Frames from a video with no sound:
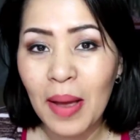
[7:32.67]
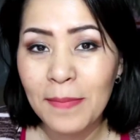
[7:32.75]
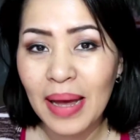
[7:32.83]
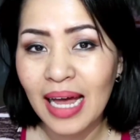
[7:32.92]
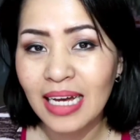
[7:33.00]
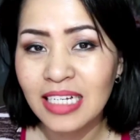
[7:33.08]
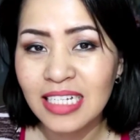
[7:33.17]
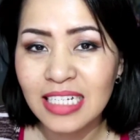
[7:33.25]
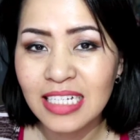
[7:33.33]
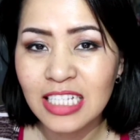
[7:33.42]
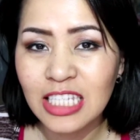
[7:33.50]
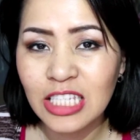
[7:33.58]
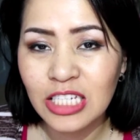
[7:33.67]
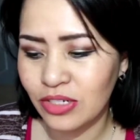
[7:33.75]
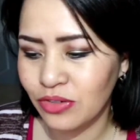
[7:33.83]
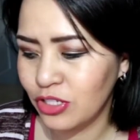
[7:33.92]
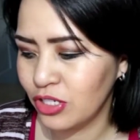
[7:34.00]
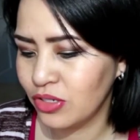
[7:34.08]
I'm back
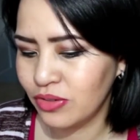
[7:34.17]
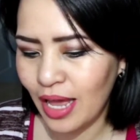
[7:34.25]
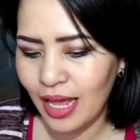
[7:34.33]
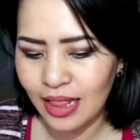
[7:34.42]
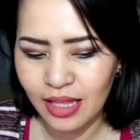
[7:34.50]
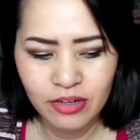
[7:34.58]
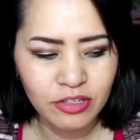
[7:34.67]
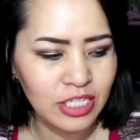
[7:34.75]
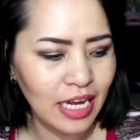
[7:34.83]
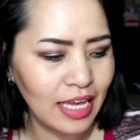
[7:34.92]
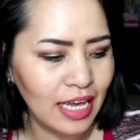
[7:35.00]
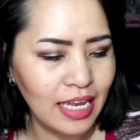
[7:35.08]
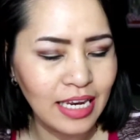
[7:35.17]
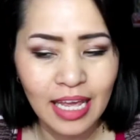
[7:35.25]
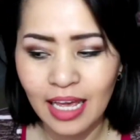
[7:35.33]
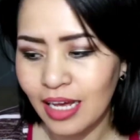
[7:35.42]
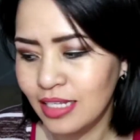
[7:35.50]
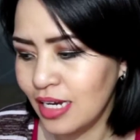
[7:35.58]
to do a little check-in,
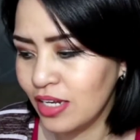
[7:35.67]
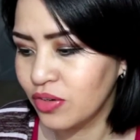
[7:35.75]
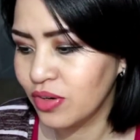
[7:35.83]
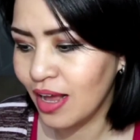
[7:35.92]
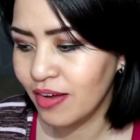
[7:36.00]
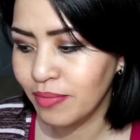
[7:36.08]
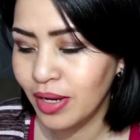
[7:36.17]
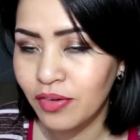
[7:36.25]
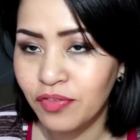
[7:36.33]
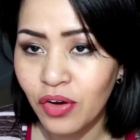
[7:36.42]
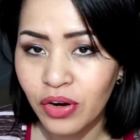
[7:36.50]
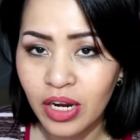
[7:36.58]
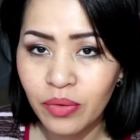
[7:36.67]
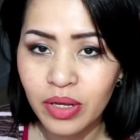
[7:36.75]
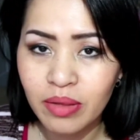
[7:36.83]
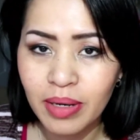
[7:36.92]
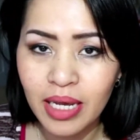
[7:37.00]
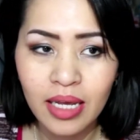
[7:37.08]
and I don't have my phone here
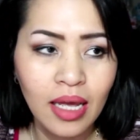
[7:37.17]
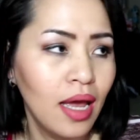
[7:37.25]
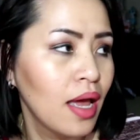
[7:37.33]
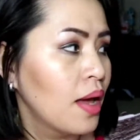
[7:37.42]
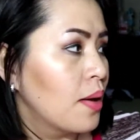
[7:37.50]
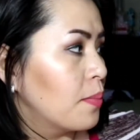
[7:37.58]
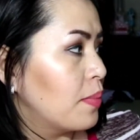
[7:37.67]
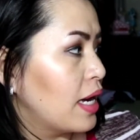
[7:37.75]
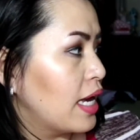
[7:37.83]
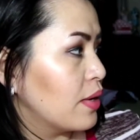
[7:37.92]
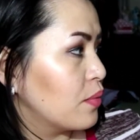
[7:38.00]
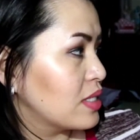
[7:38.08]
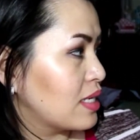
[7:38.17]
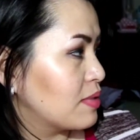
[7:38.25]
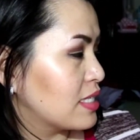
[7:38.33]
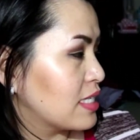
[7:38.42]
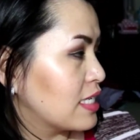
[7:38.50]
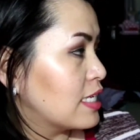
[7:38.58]
with me, but what
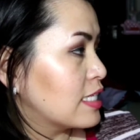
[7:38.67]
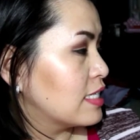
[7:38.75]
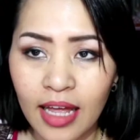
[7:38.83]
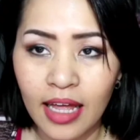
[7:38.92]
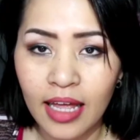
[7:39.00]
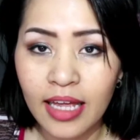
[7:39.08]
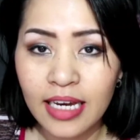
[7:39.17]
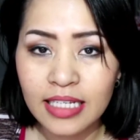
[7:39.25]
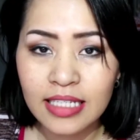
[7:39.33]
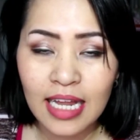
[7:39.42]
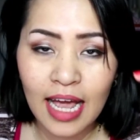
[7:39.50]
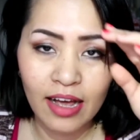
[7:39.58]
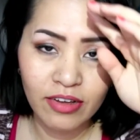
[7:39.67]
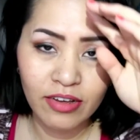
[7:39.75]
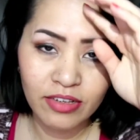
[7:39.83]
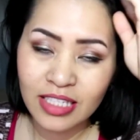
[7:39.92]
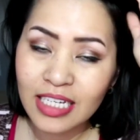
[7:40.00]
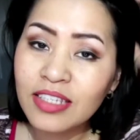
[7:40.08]
time is it? It is now
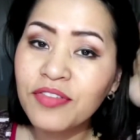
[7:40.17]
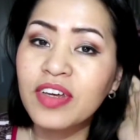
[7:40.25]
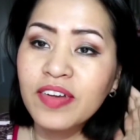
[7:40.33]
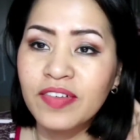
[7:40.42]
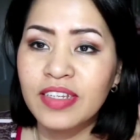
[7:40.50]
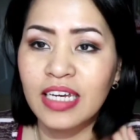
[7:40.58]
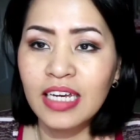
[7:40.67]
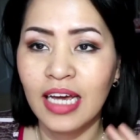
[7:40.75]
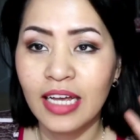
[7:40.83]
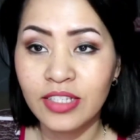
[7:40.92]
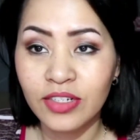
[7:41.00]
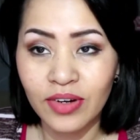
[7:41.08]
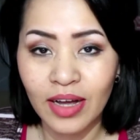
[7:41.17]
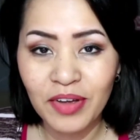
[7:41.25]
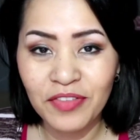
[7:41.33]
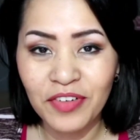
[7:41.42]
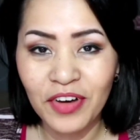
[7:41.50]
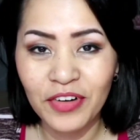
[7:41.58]
6:50. I don't have my
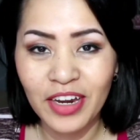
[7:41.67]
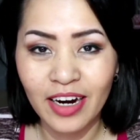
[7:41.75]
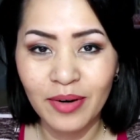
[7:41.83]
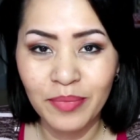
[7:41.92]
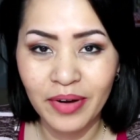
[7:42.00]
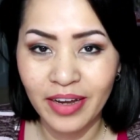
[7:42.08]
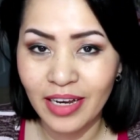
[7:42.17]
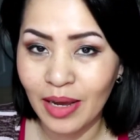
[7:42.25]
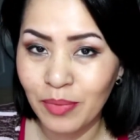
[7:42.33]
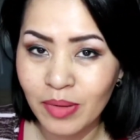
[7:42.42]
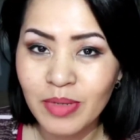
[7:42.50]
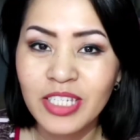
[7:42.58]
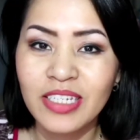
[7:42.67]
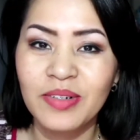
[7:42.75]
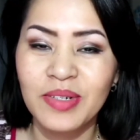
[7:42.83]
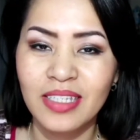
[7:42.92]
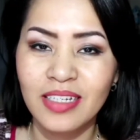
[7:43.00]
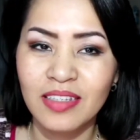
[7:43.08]
phone here, but I promise you
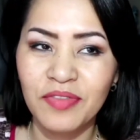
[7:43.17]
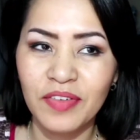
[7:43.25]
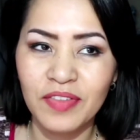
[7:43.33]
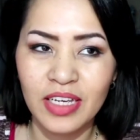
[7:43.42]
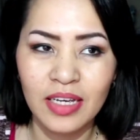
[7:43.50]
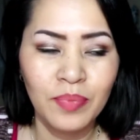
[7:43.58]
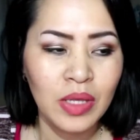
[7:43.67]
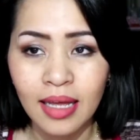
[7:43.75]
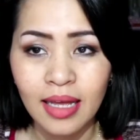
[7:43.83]
it's 6:50.